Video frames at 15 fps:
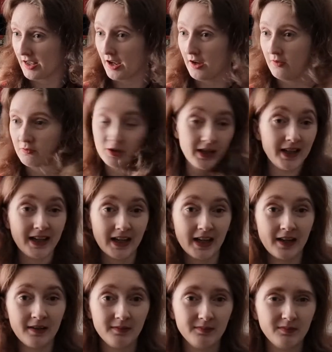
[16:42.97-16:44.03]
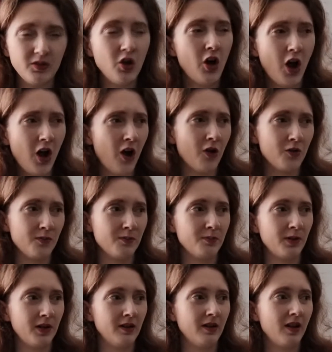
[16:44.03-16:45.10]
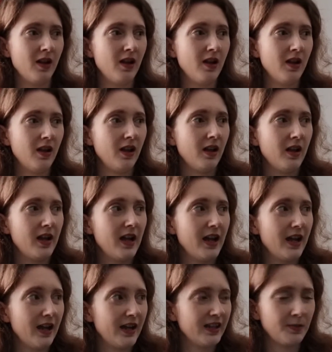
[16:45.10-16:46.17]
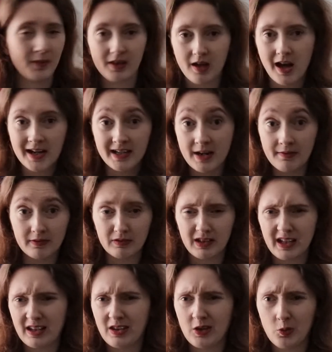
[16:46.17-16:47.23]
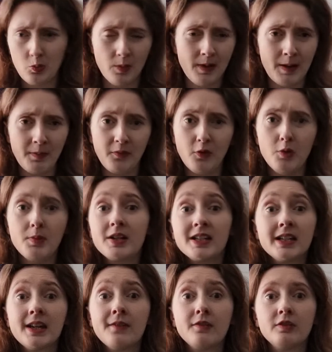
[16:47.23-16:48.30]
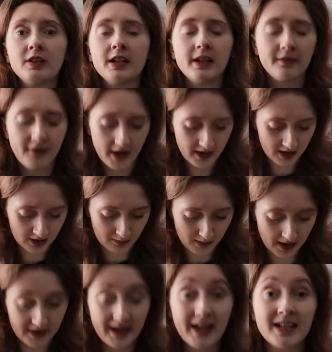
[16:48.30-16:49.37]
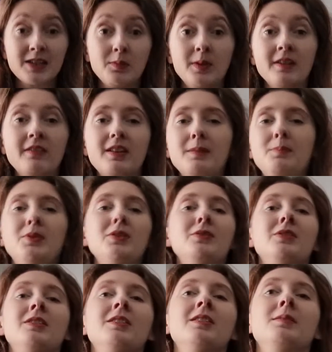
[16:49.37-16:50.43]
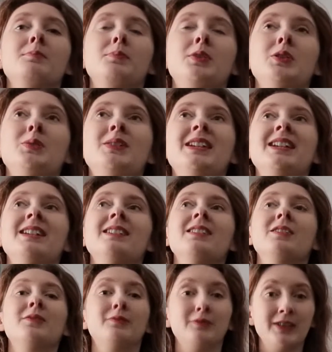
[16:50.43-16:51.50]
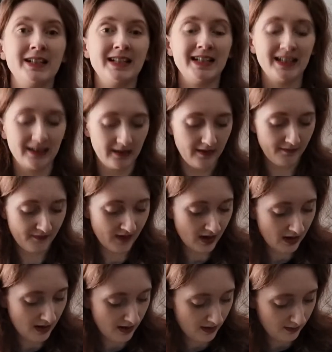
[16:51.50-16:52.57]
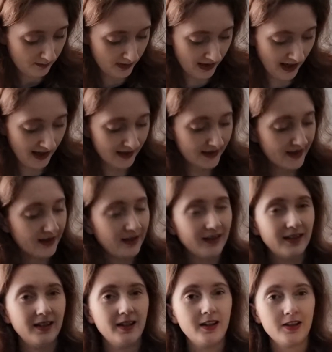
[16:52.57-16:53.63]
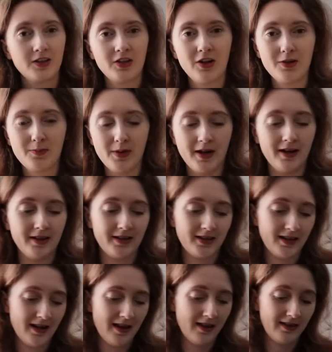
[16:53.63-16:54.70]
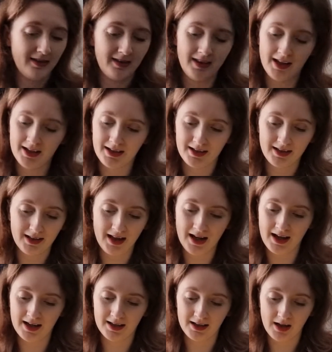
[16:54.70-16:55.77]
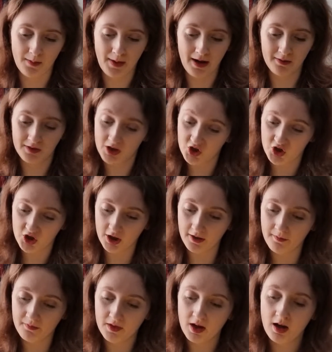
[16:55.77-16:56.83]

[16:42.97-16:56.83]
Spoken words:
that really hit, not home, but it's something that I'd never really thought about before because it never really affected me, and that's one of the beauties of reading. But yes, Songbird. This is about Nisha.